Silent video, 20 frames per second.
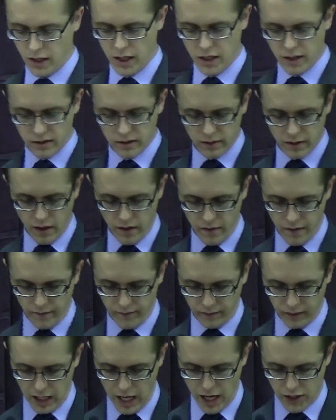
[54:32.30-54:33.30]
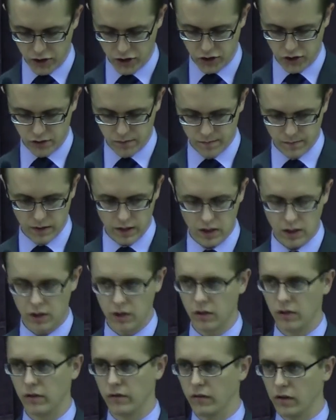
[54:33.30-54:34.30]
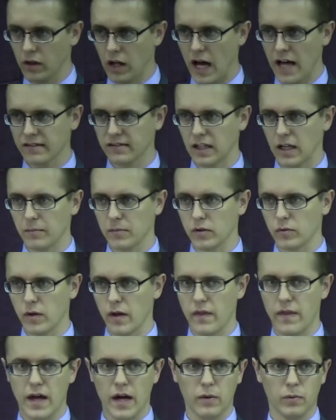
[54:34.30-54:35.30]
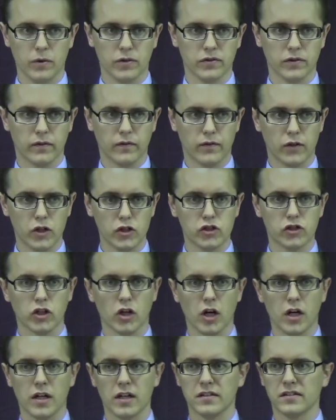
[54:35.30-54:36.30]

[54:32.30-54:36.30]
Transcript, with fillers: in the flesh. The last time we read that was in First John.